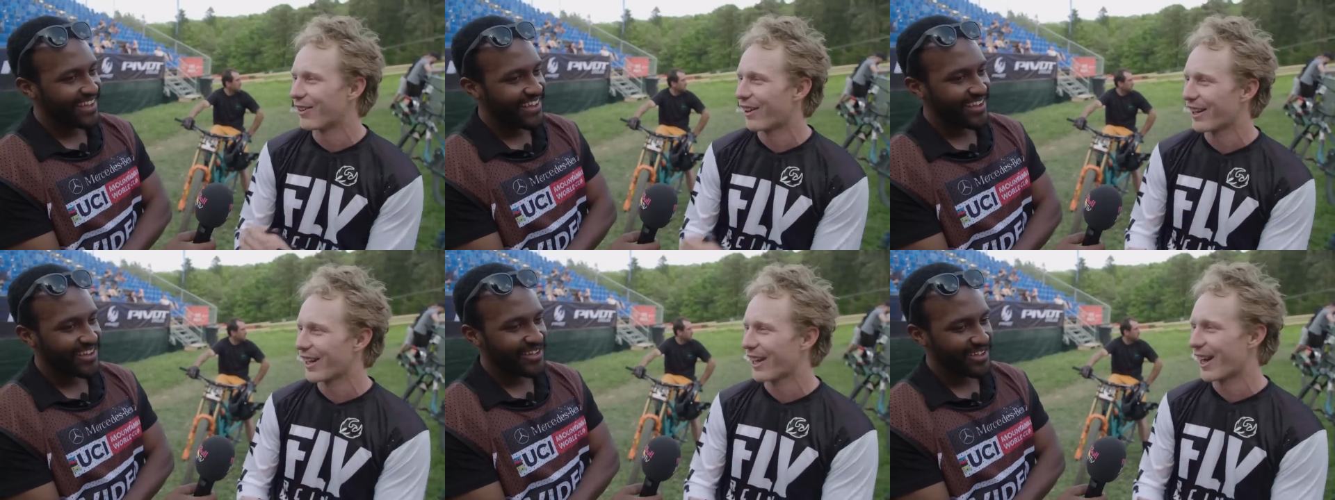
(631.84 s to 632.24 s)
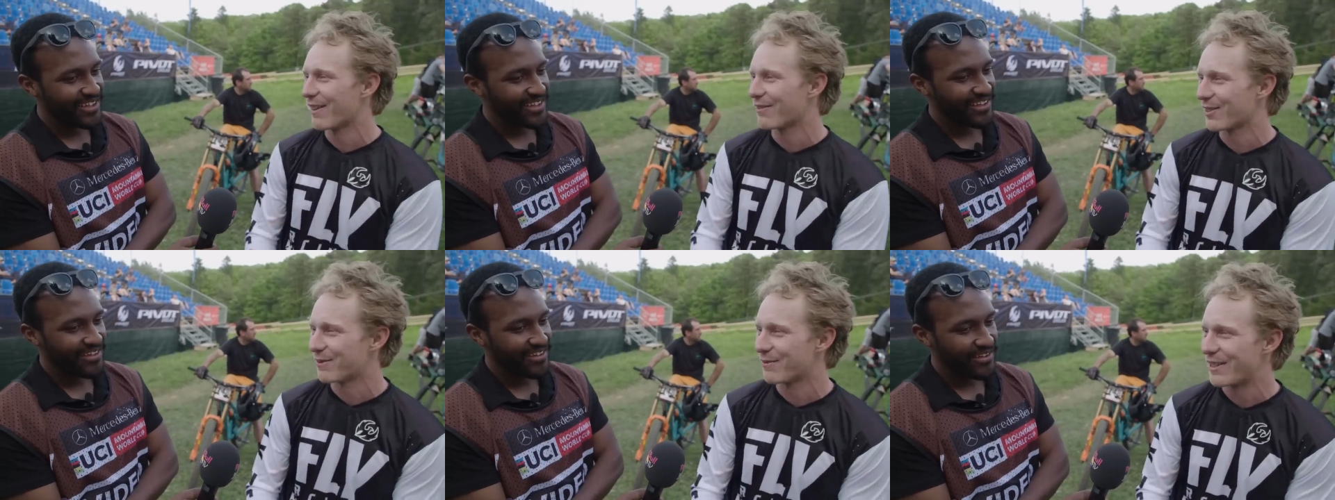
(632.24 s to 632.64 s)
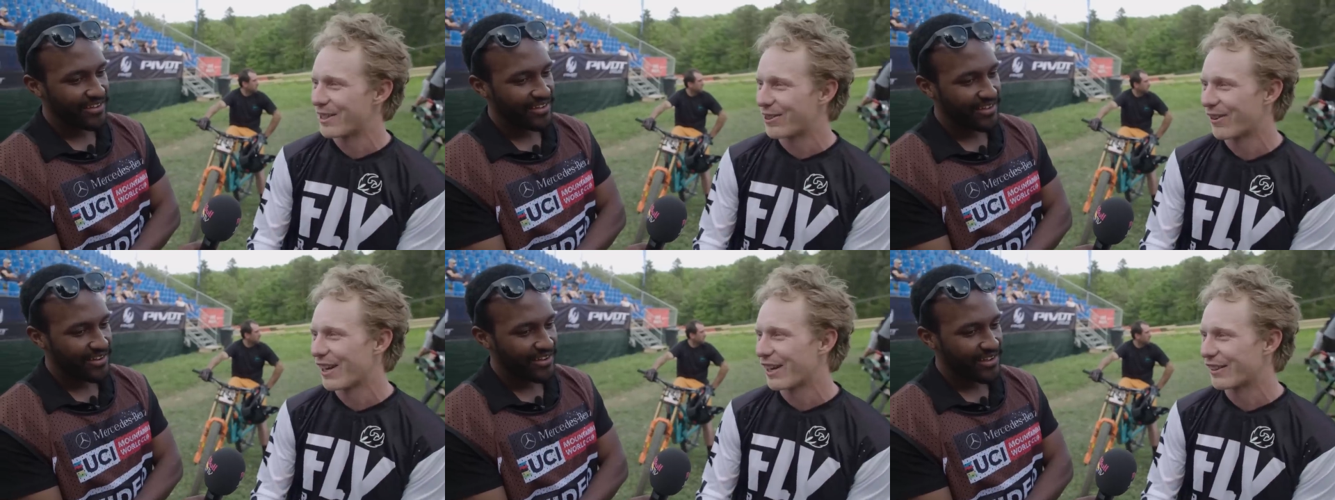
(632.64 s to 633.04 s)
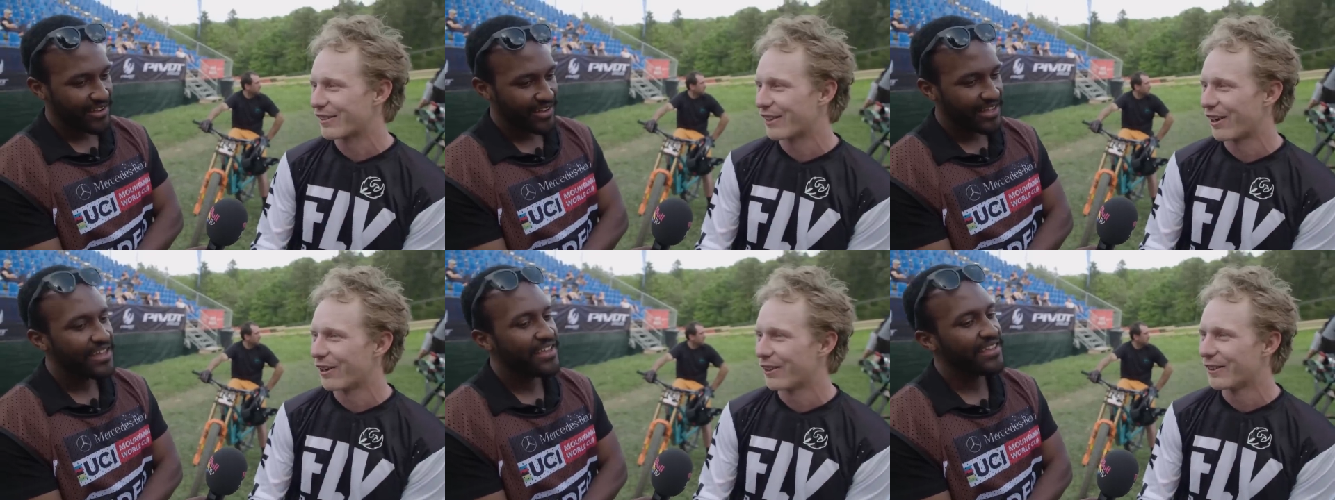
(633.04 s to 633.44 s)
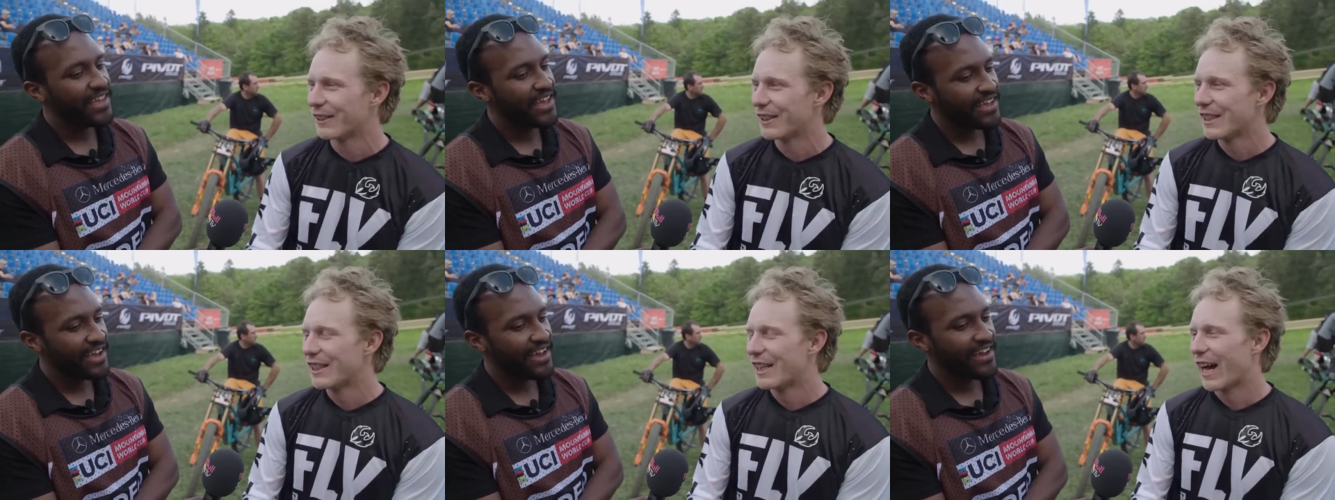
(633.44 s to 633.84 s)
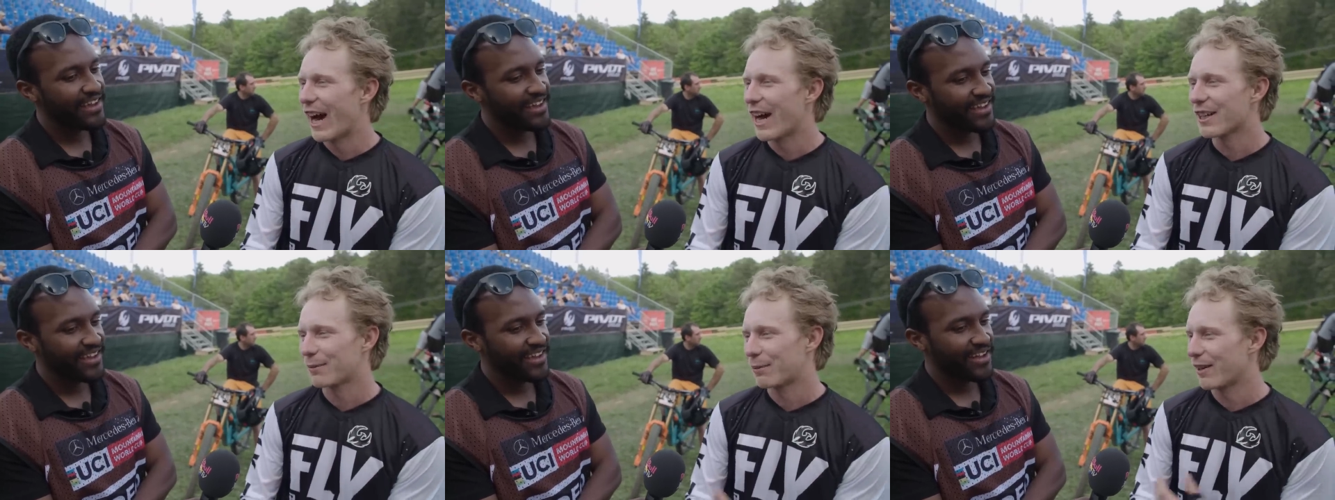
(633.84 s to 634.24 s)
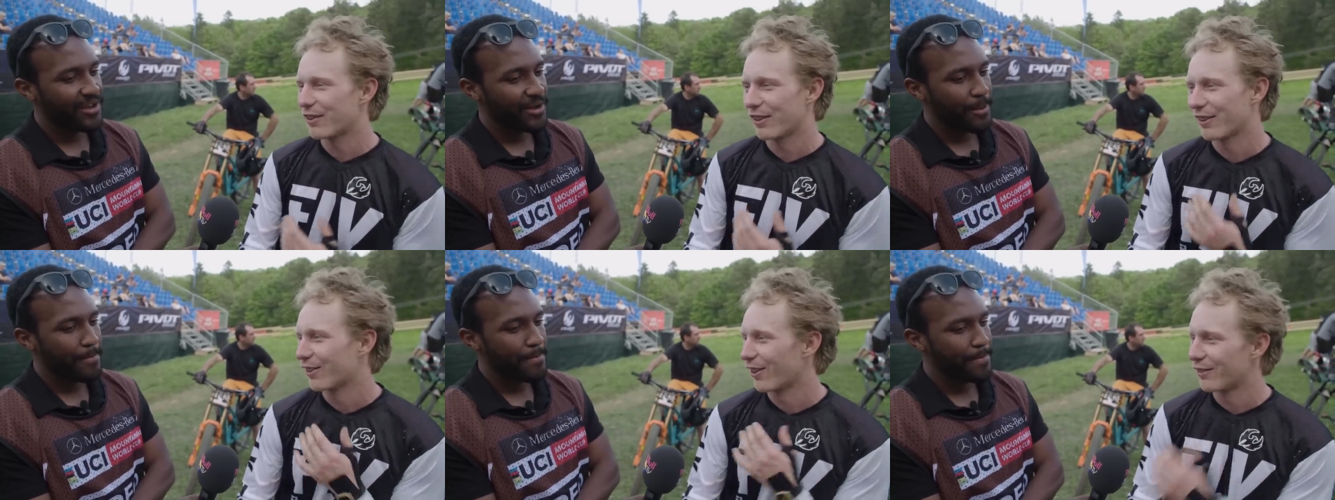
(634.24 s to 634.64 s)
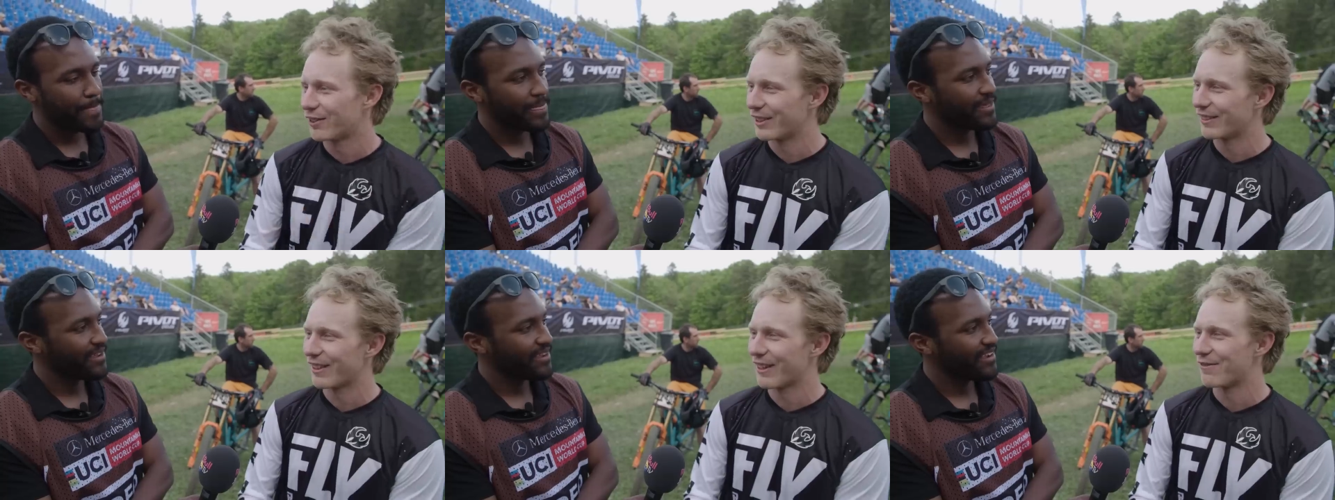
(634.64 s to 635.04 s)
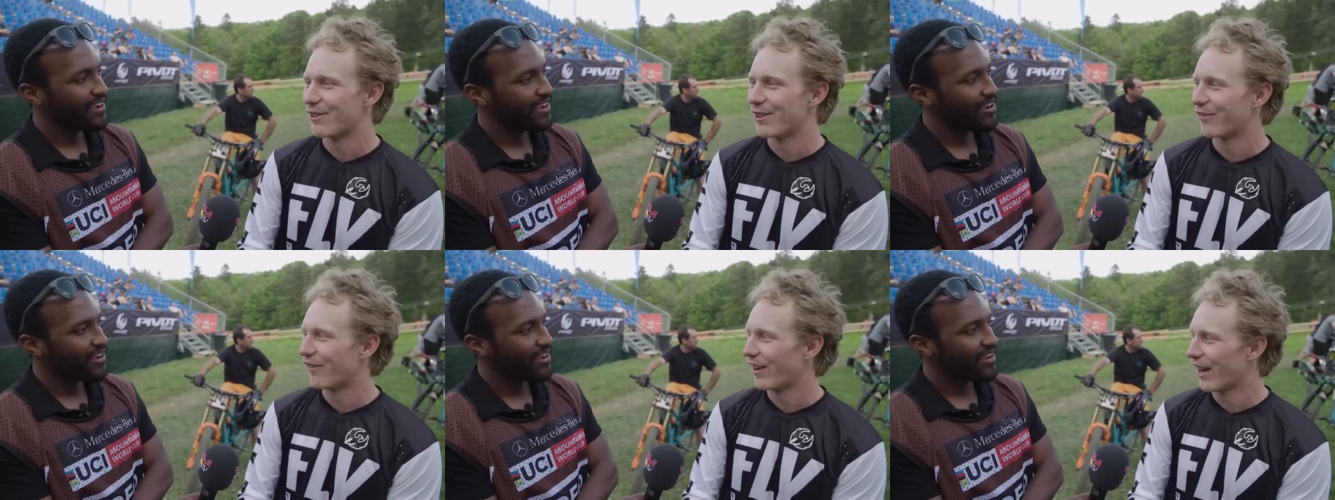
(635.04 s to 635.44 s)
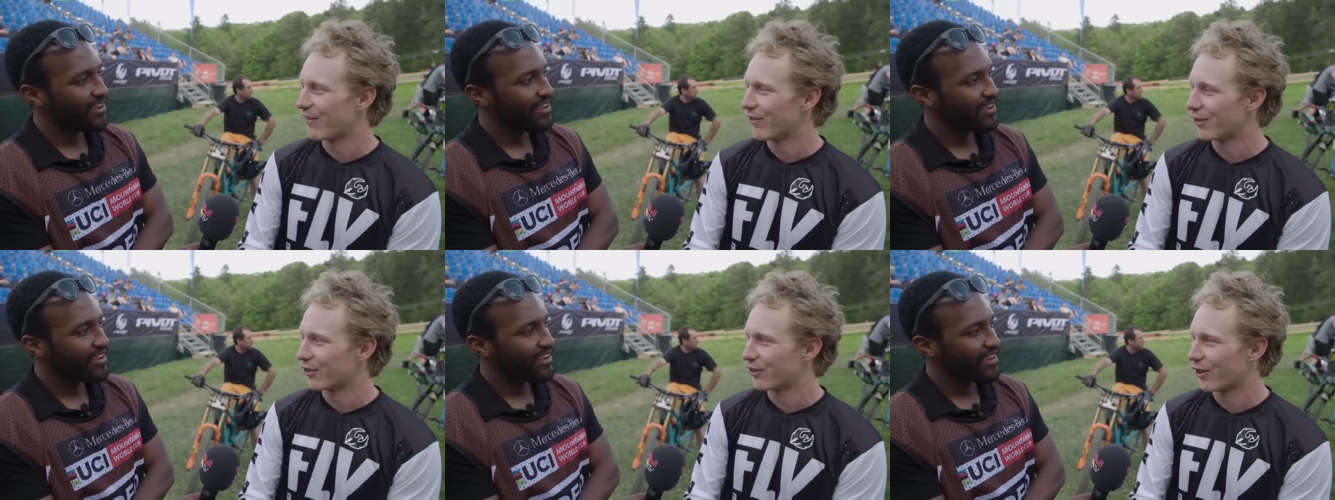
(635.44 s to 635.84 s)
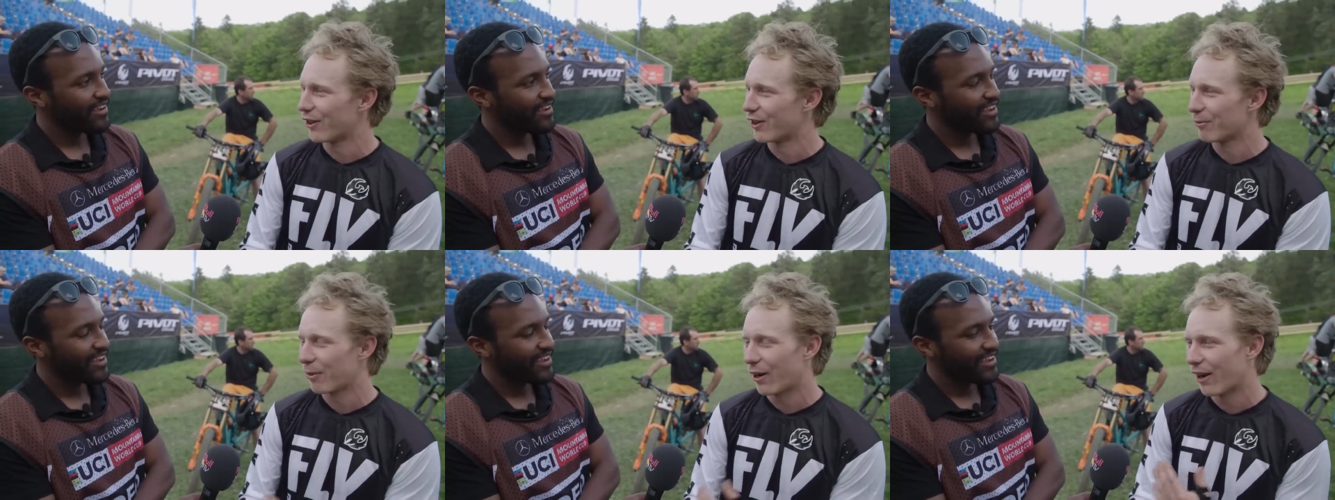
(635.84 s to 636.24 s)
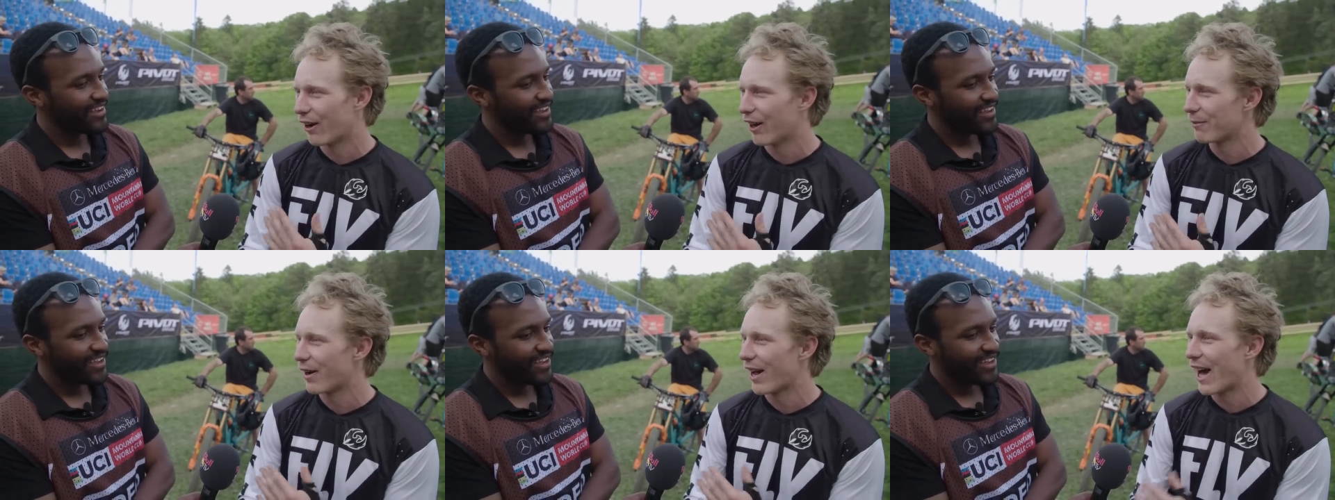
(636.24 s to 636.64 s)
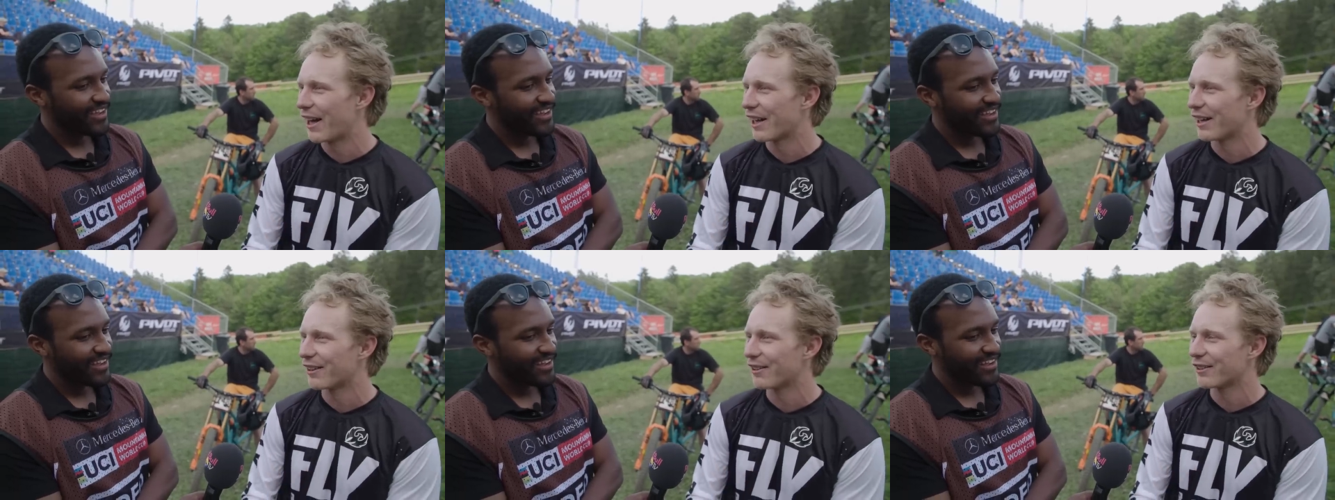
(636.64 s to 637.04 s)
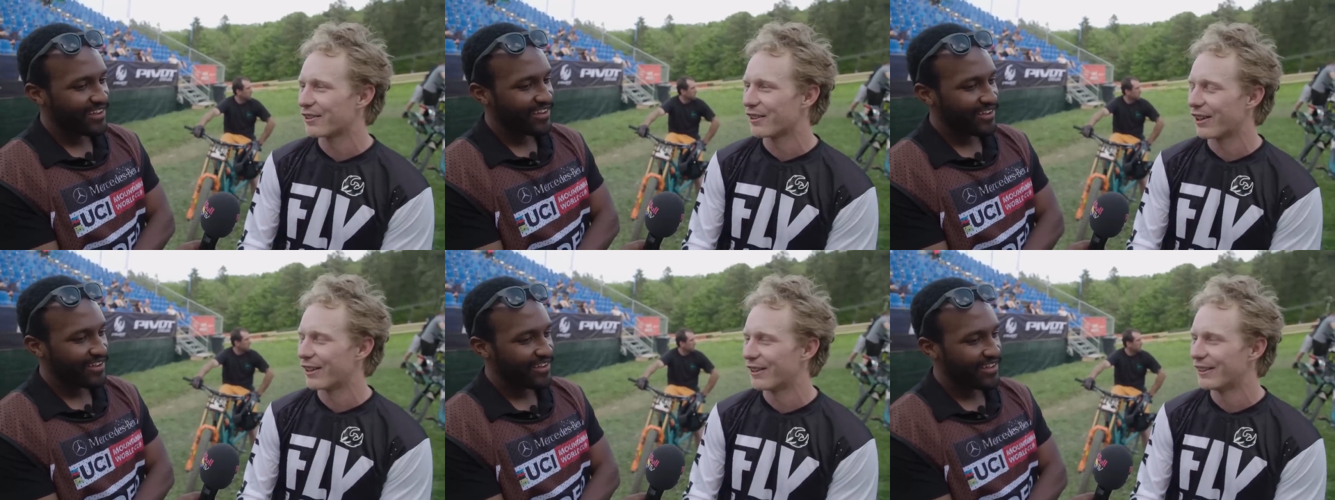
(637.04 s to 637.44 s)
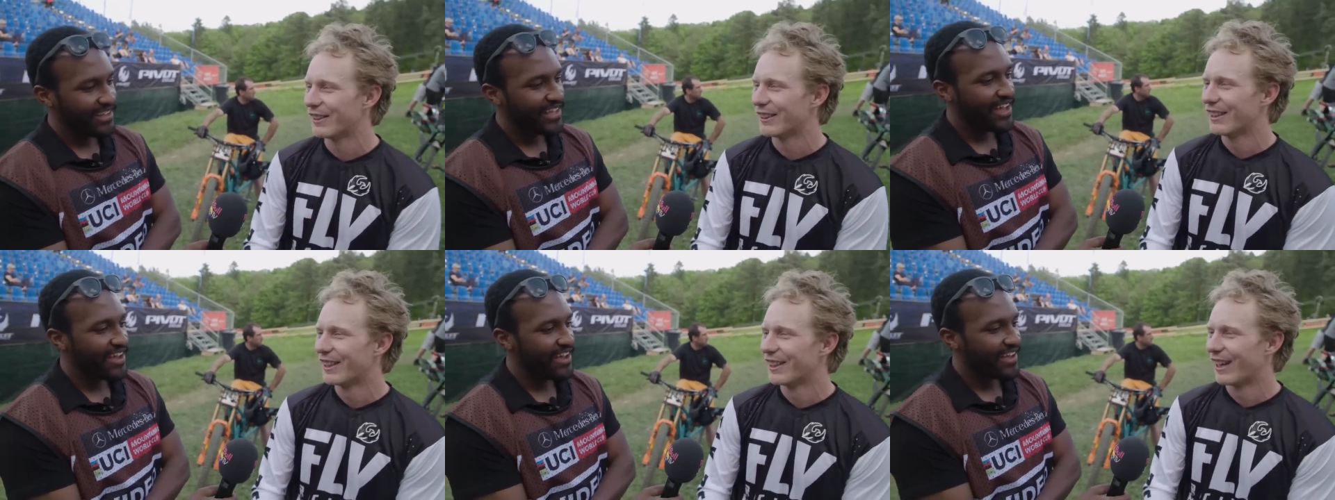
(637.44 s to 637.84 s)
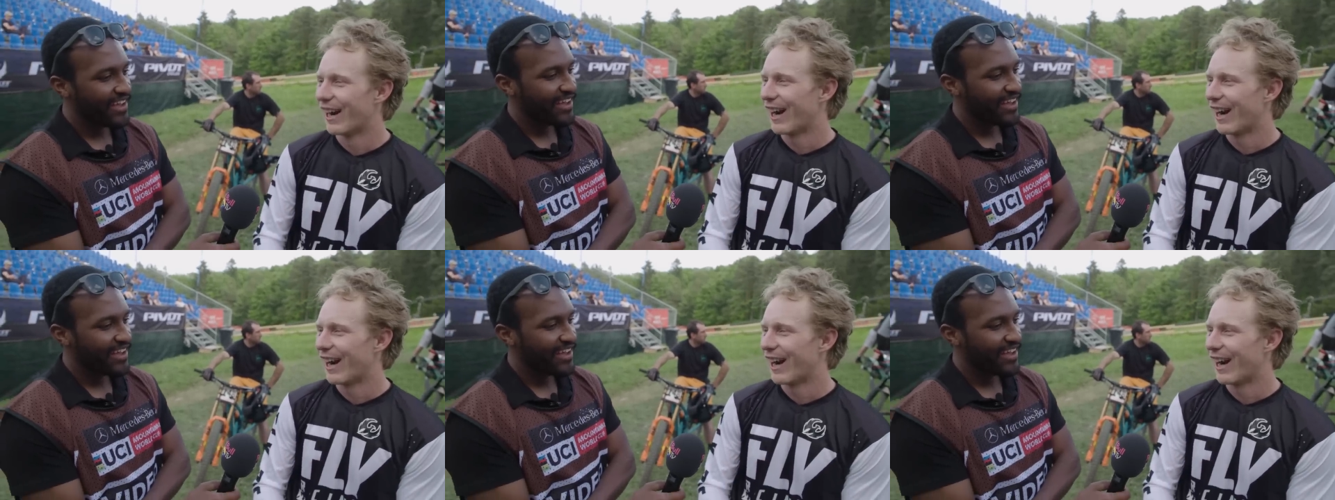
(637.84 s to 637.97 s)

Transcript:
Speaker 1: feel like I get up to speed quick, so... Yeah. And especially this off-season, I feel fit, I feel strong, but hurting my hand at all, so... Yeah.